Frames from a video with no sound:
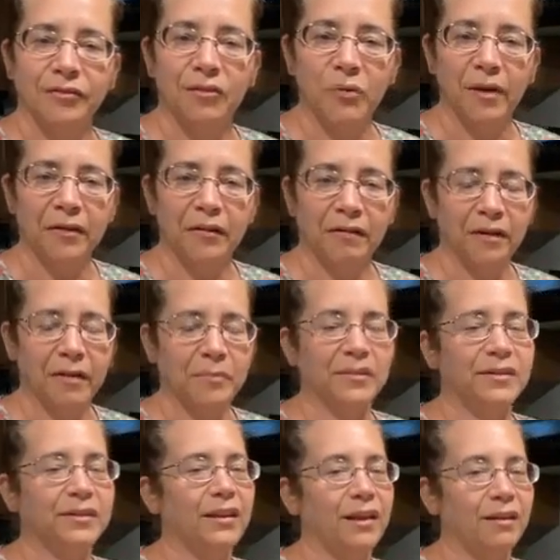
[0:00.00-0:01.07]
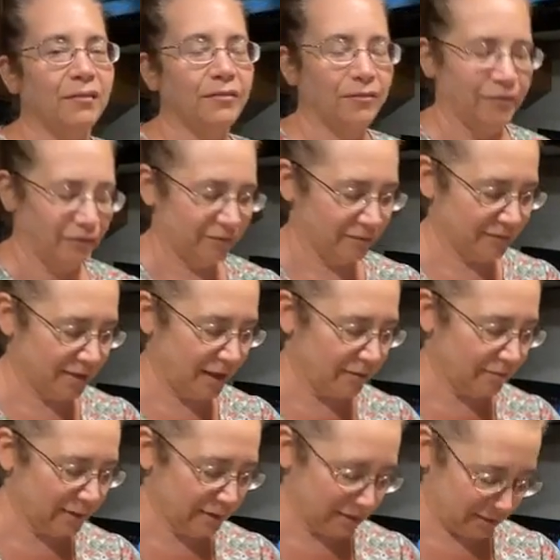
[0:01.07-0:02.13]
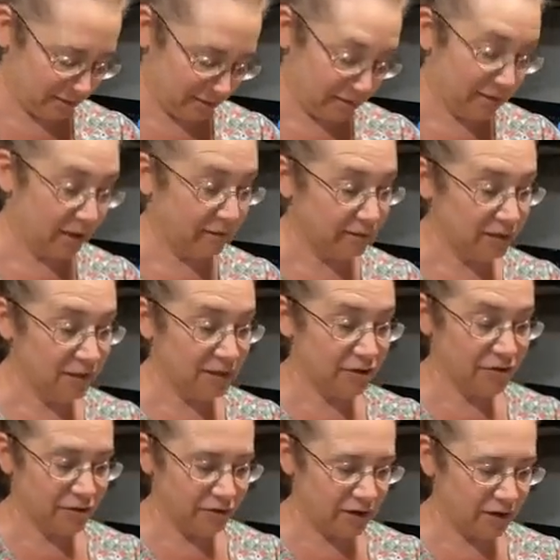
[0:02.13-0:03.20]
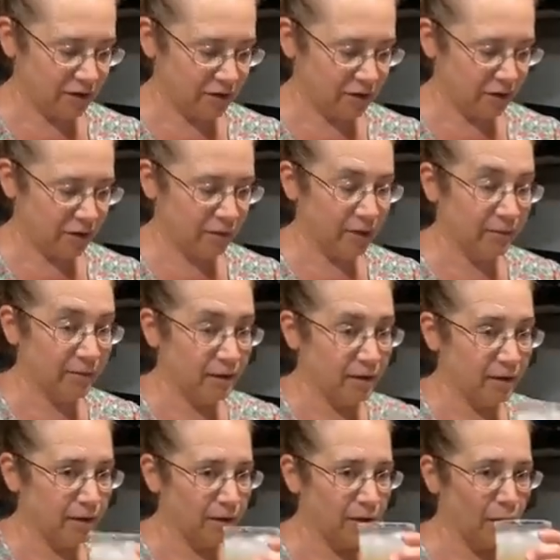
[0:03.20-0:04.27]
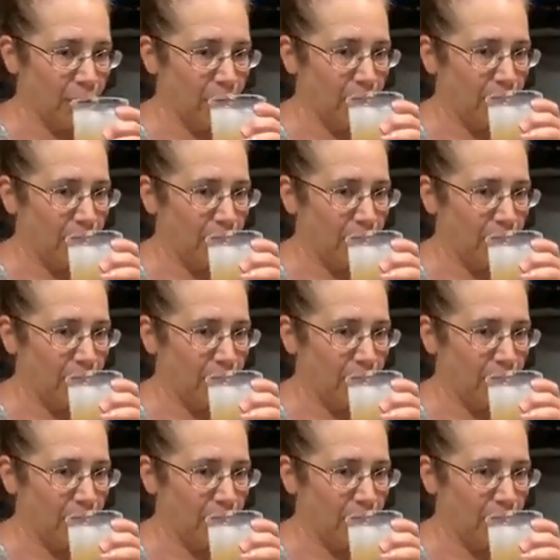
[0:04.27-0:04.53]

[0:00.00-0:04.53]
joiner, I believe. That was an eternity ago, I think.